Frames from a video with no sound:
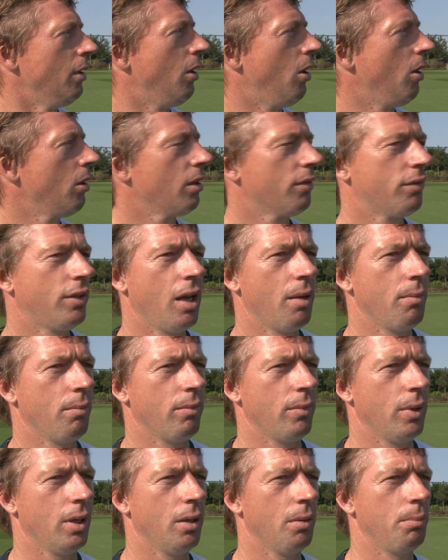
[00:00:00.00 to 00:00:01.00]
all of
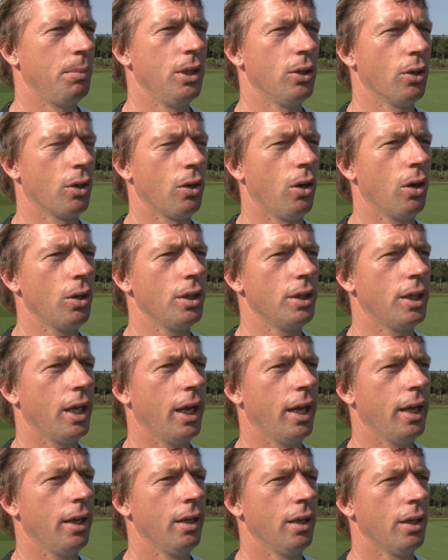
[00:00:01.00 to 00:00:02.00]
them uh, been on
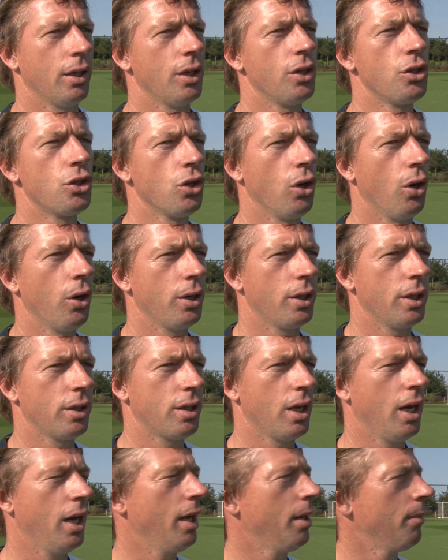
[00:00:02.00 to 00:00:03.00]
holiday, enjoy the
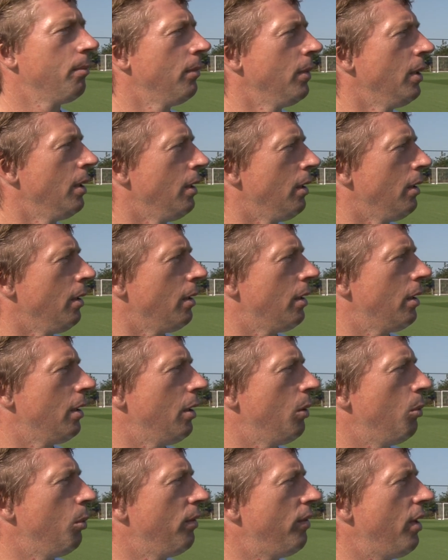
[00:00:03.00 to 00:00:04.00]
time
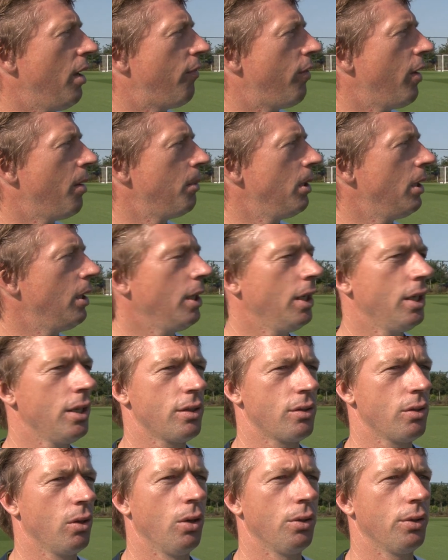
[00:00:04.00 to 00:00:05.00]
uh, with their
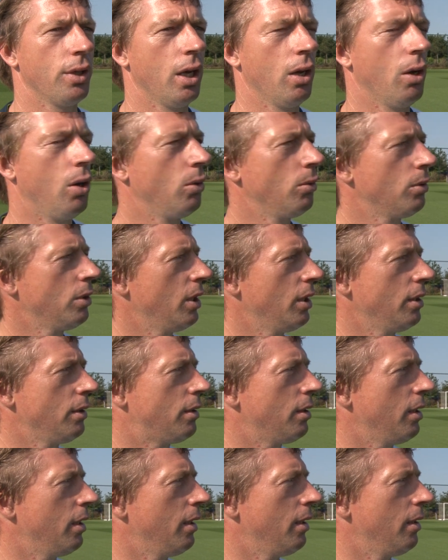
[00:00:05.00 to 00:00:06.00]
families on their own,
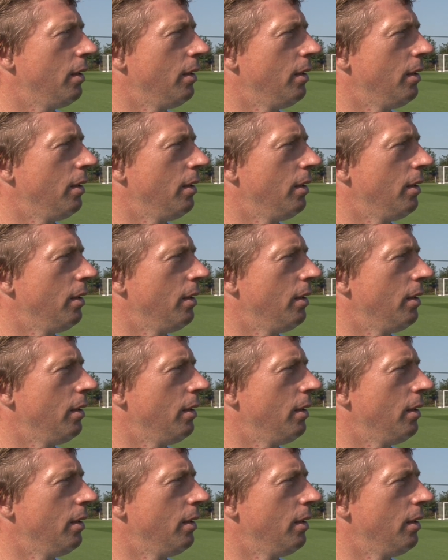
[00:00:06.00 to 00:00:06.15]
and uh,